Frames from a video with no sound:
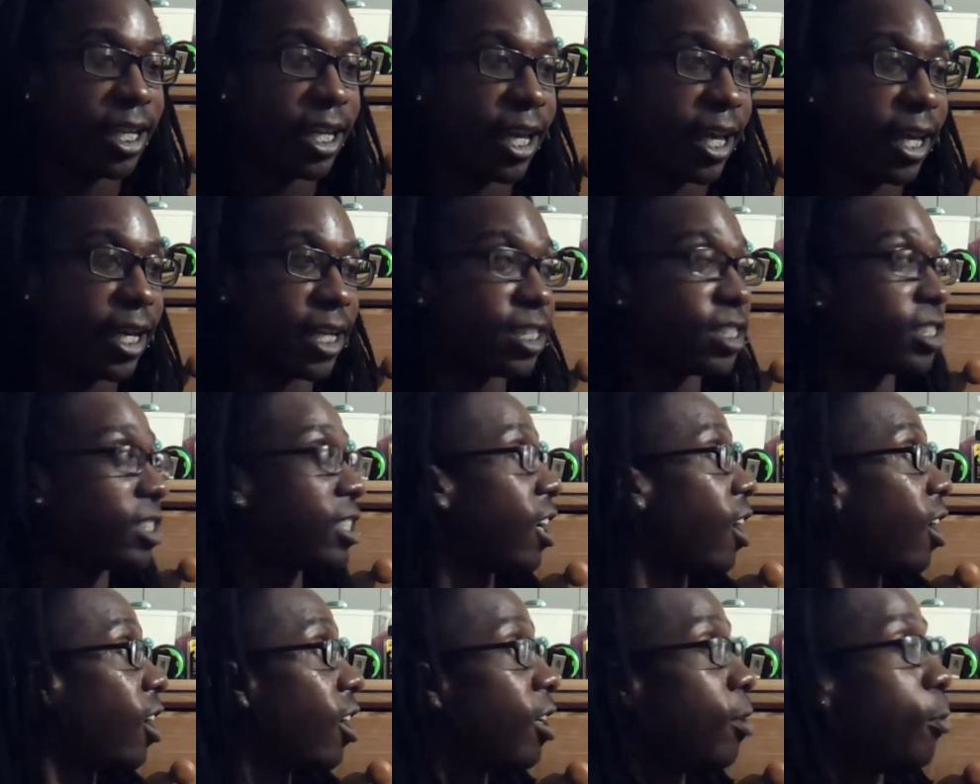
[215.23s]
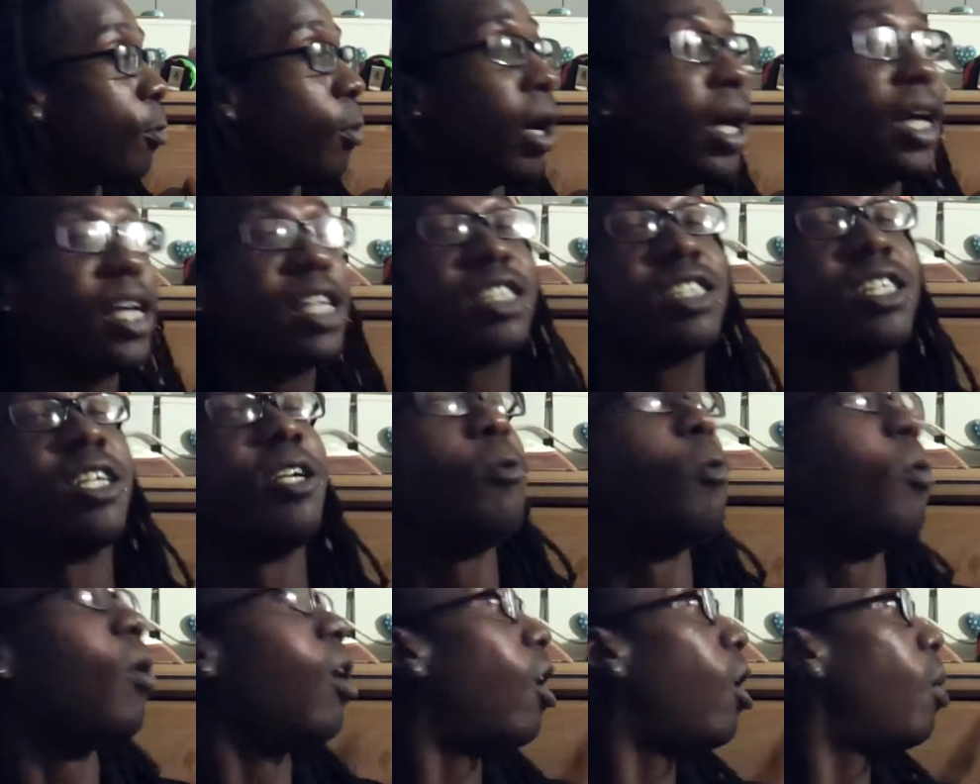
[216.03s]
And actually
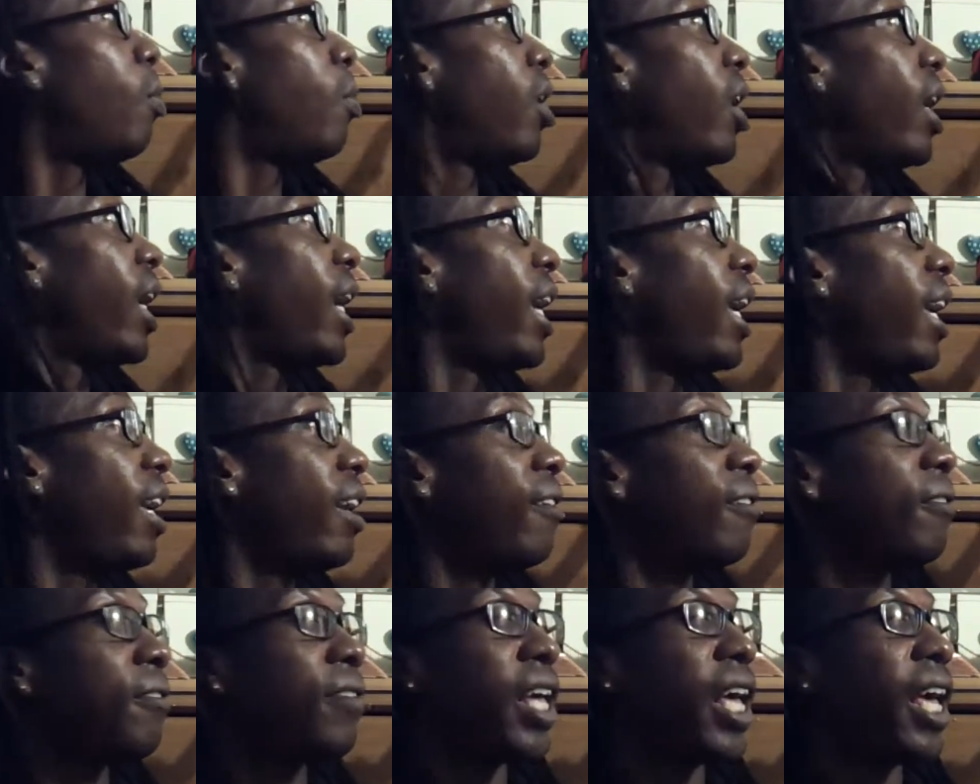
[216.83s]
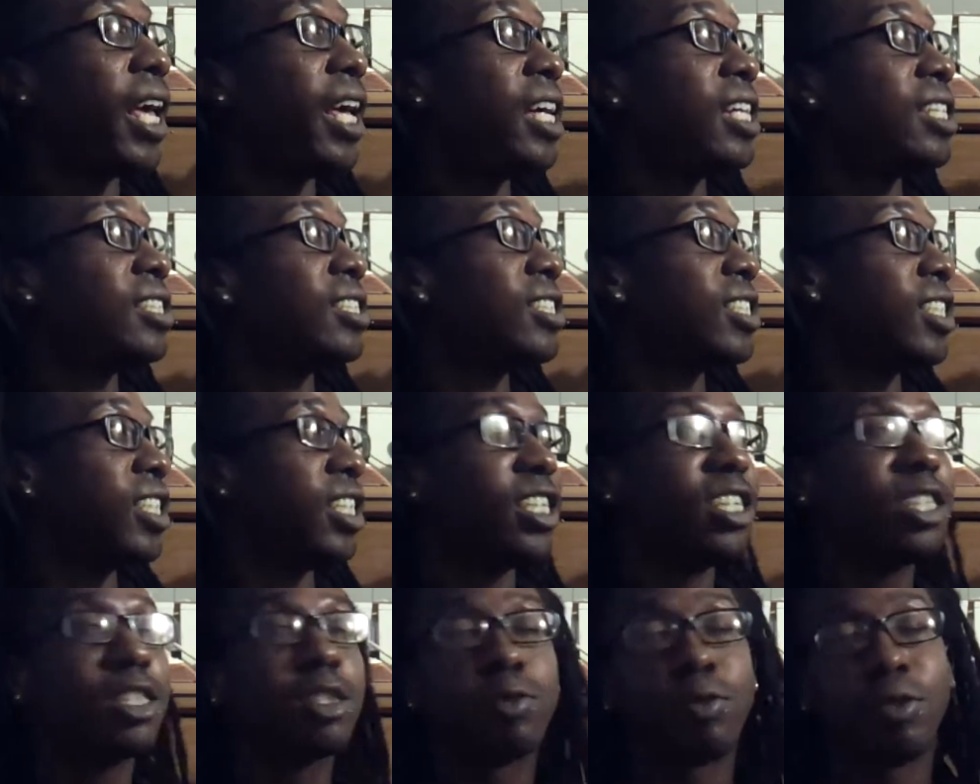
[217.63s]
Walmart has
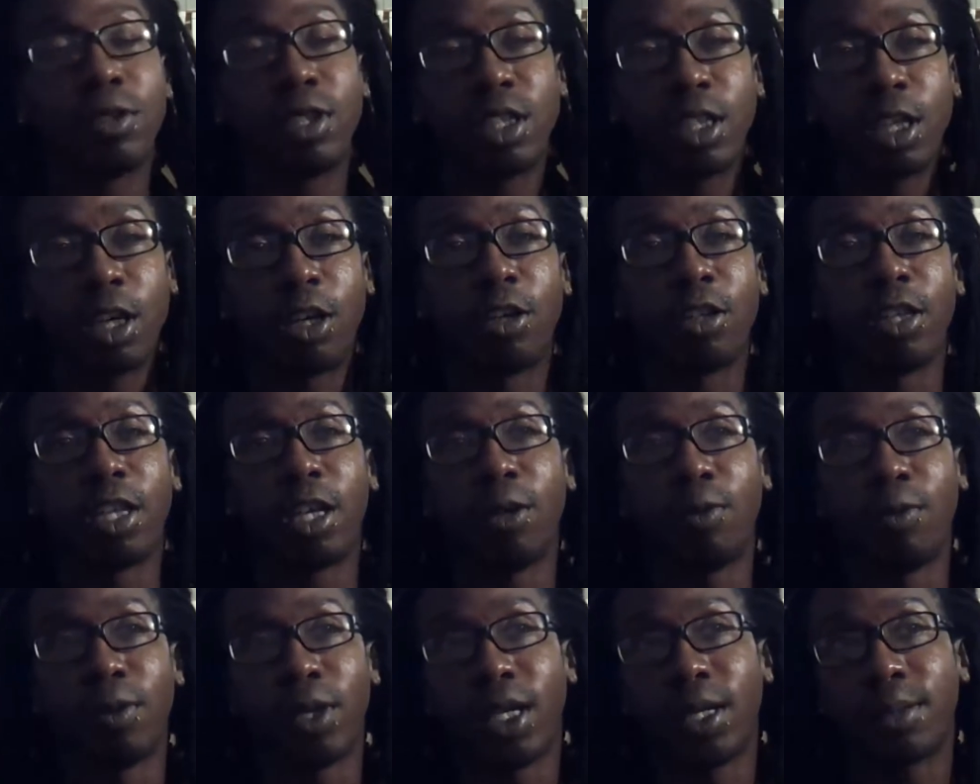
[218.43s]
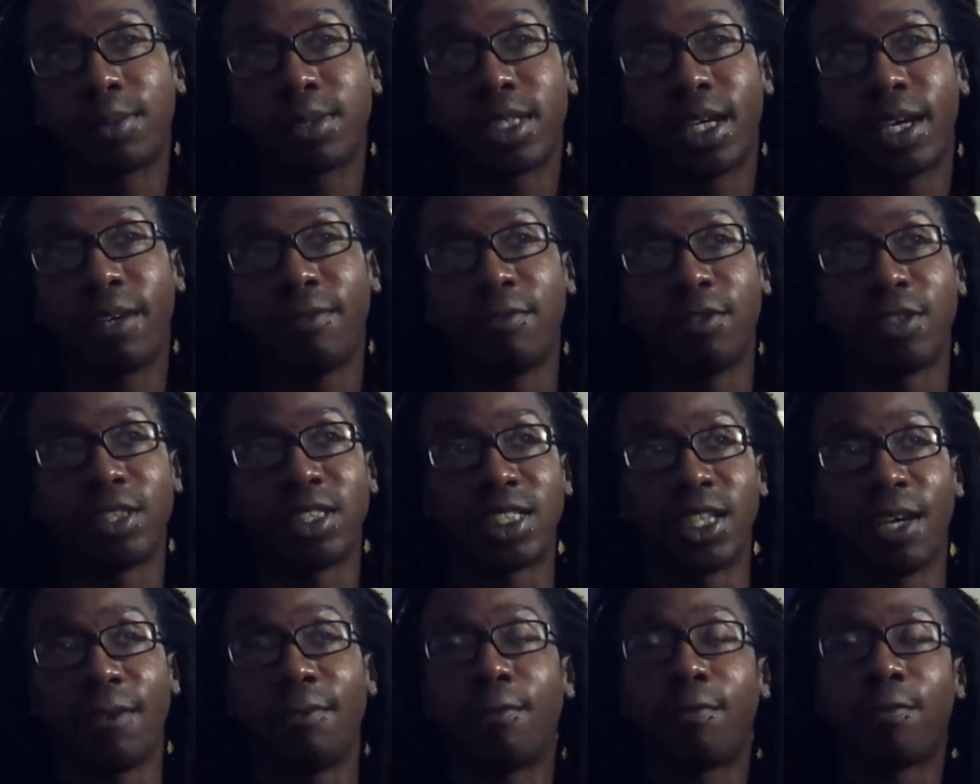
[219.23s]
this one on their website for
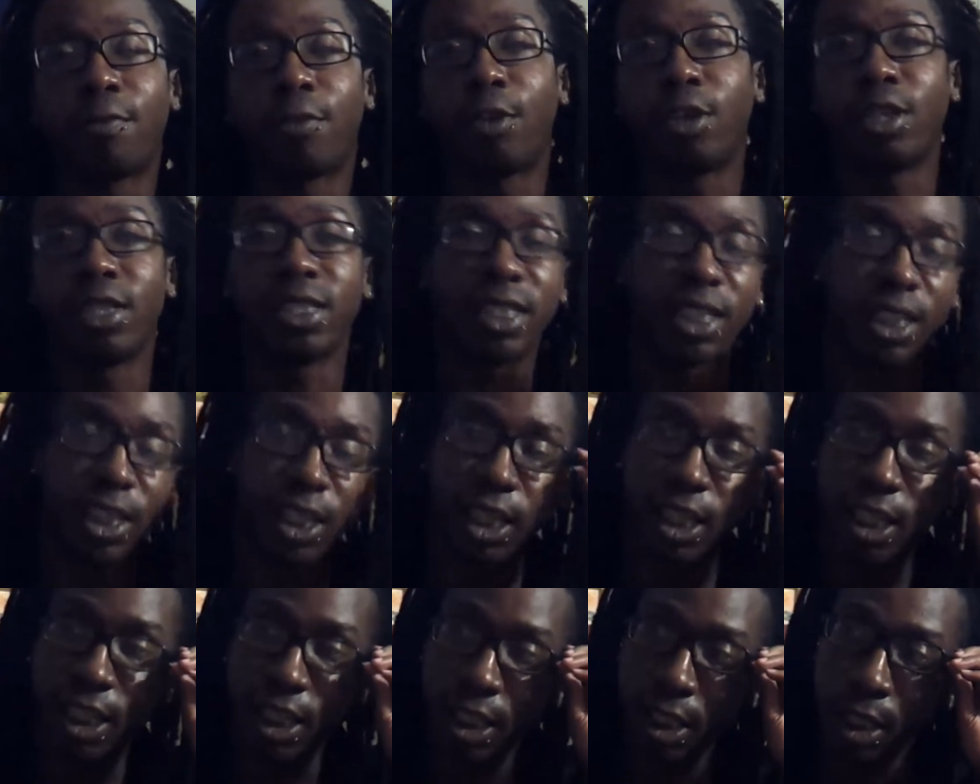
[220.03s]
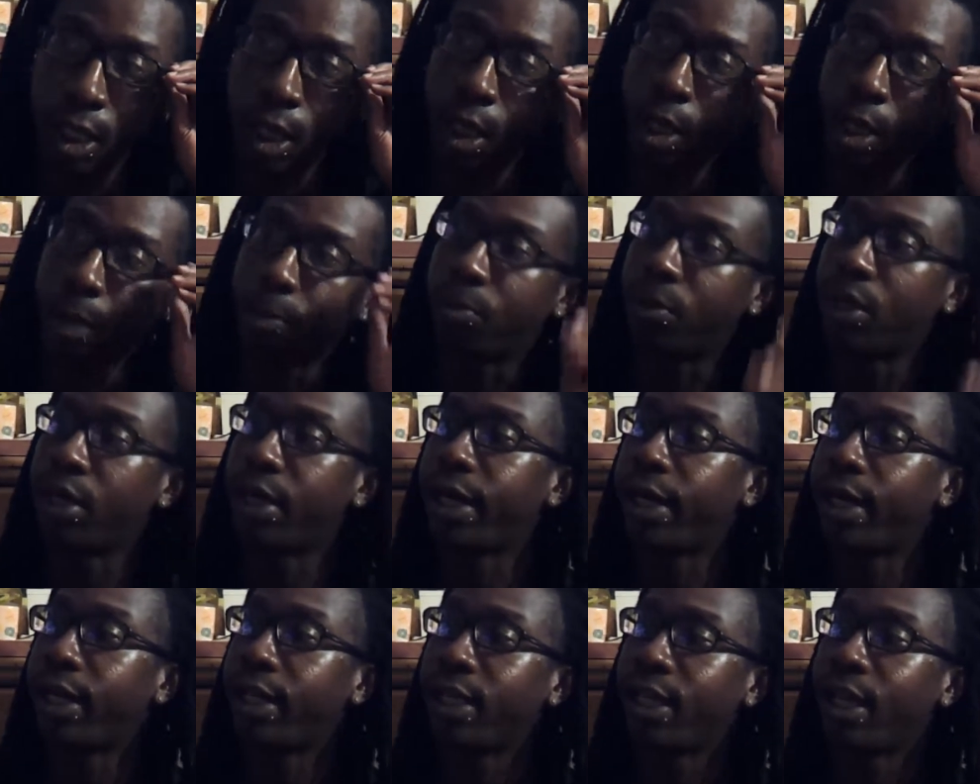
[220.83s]
$7.14,
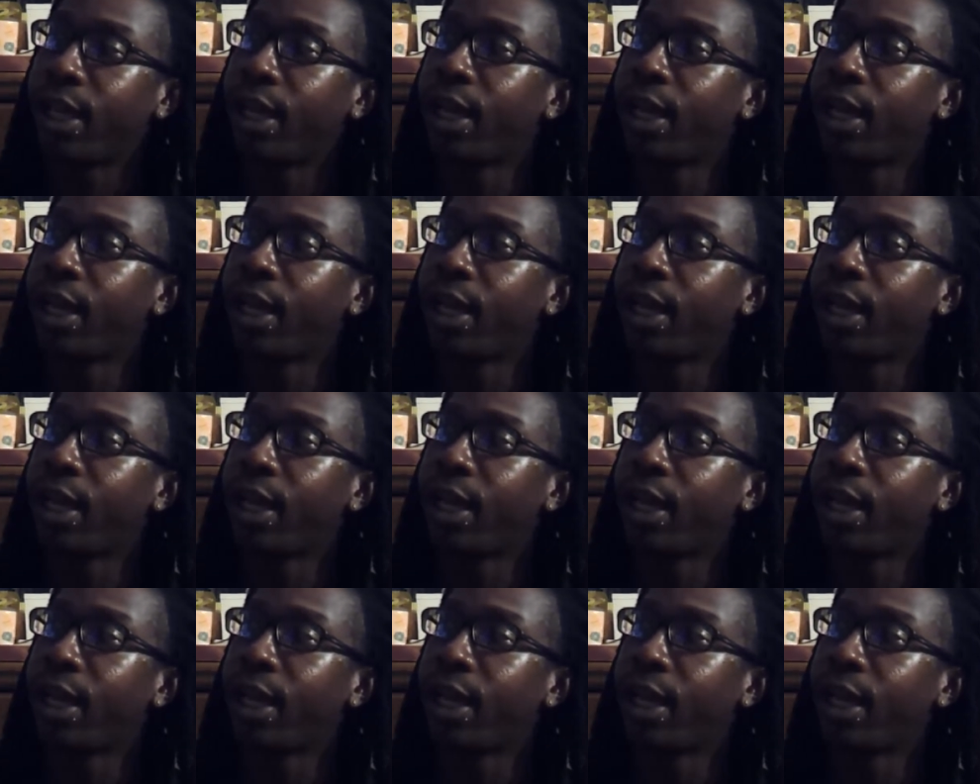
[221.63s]
but